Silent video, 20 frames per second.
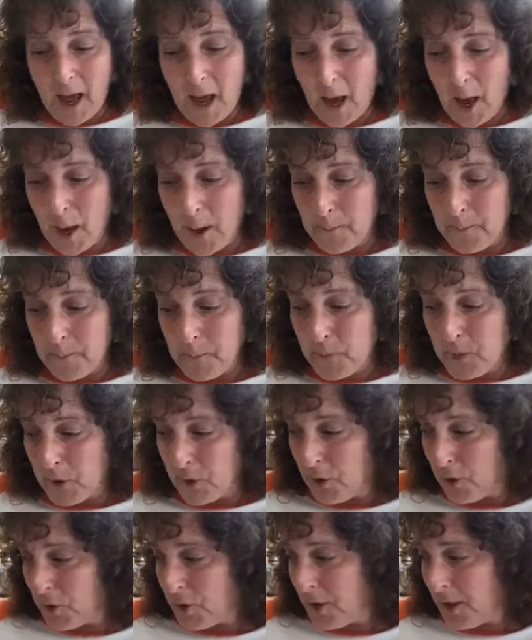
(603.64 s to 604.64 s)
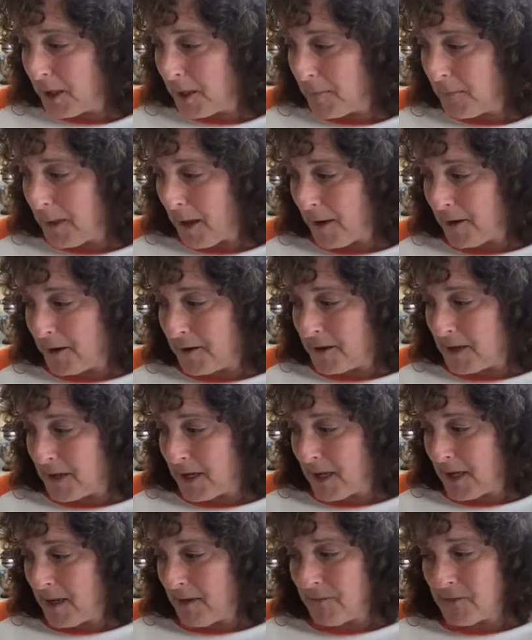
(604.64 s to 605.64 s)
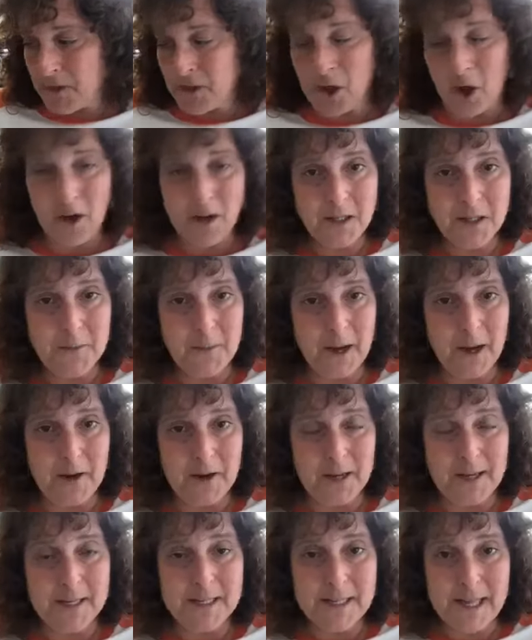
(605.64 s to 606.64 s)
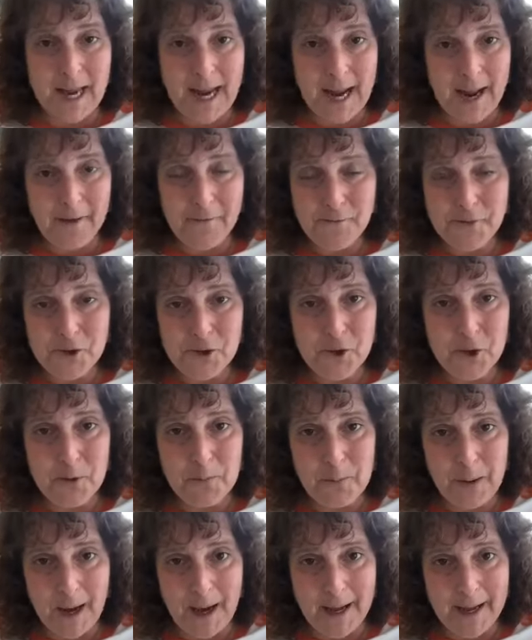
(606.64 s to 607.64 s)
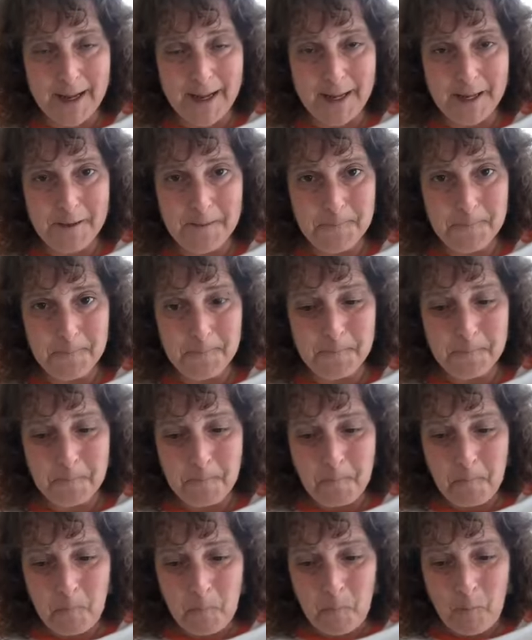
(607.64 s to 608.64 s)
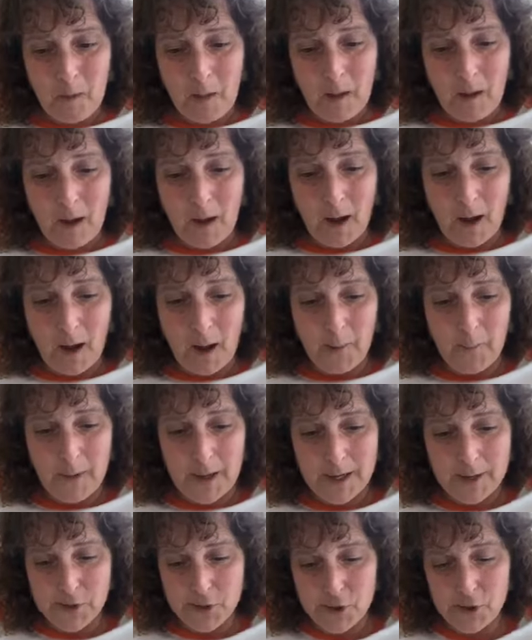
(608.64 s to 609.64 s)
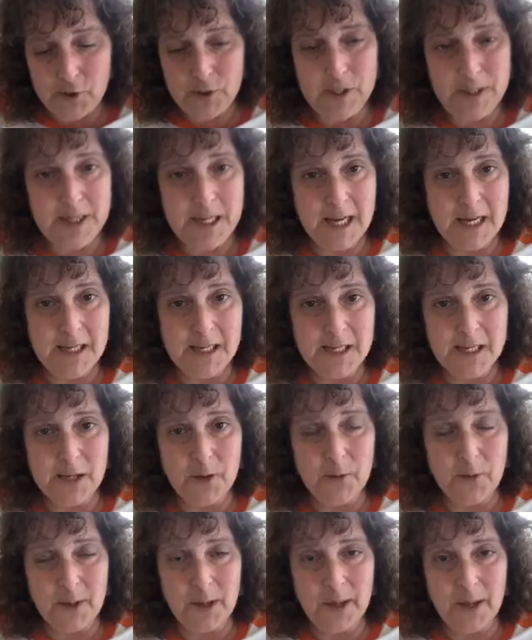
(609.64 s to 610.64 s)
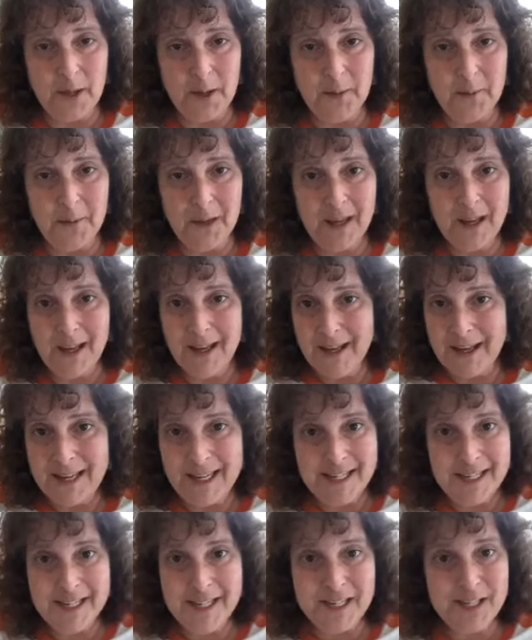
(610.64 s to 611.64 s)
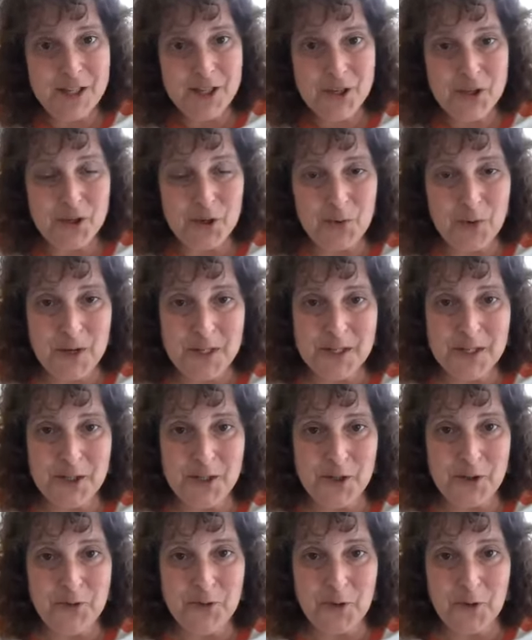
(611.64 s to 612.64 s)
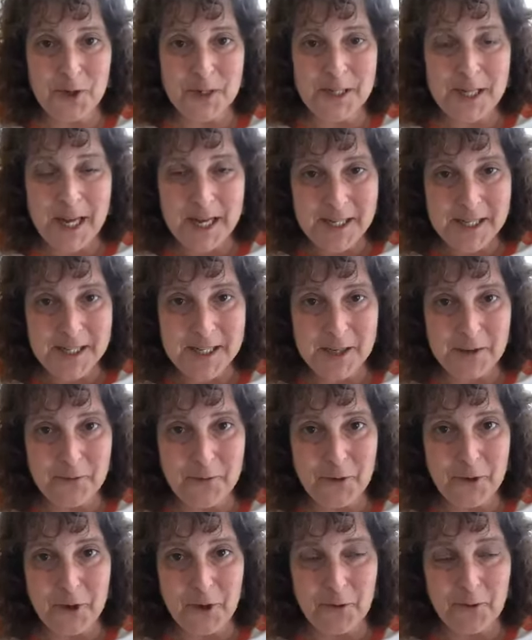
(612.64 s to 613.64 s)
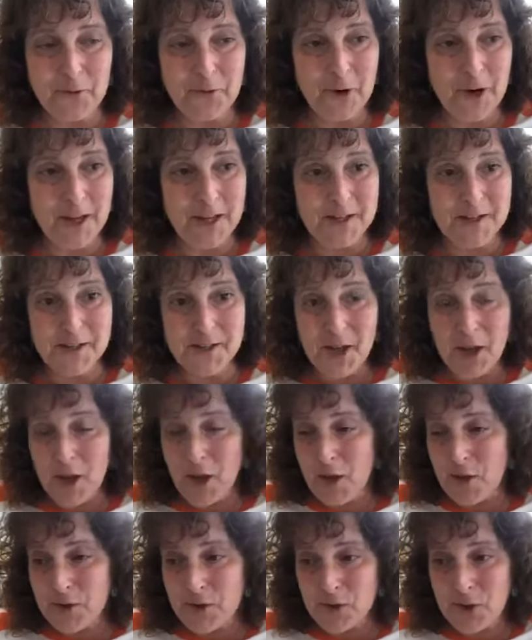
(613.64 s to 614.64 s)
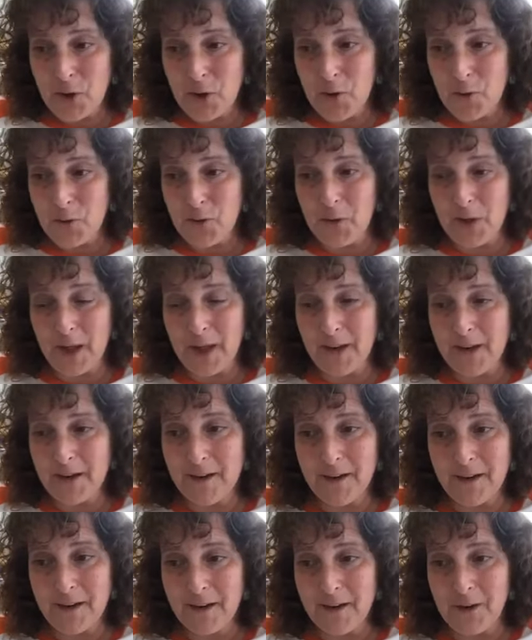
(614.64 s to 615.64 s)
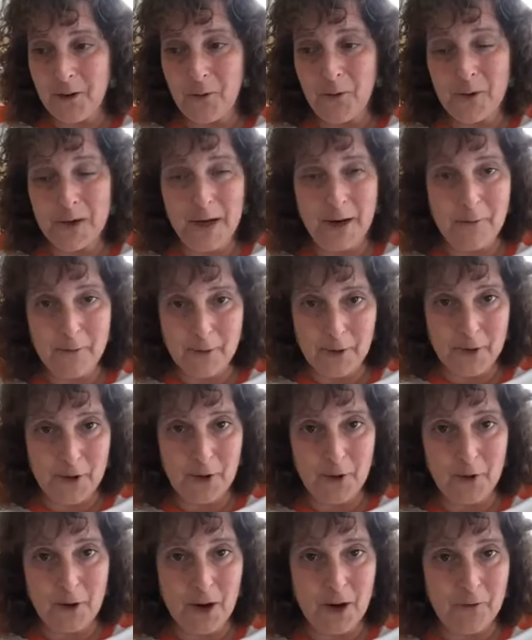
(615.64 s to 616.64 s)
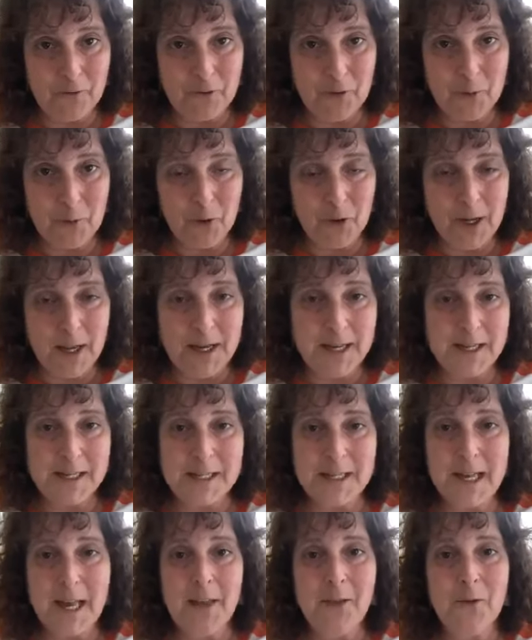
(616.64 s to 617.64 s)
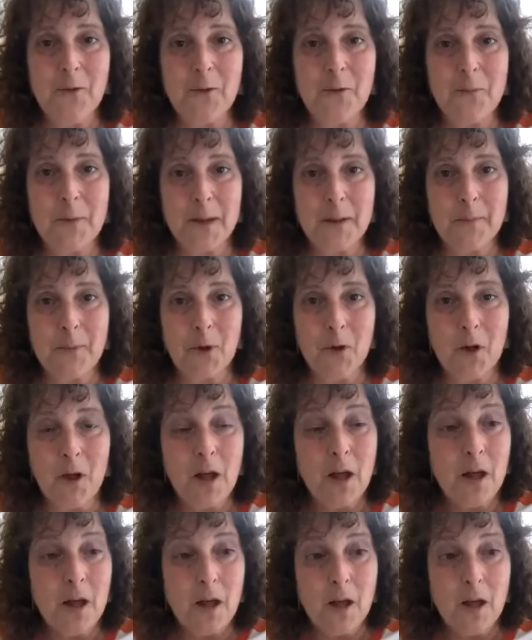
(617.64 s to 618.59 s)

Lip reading: The good thing about it that he even talked about is after you buy it and do the tasting with him, he teaches you what to do for a tasting for your friends. So then, you know, whenever you're comfortable getting together with people,